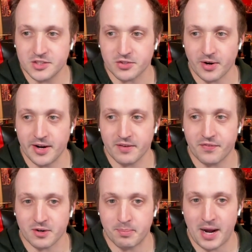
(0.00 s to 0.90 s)
Training
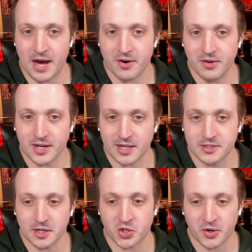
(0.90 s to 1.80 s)
for battle against
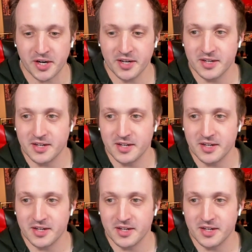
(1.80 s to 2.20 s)
the tree.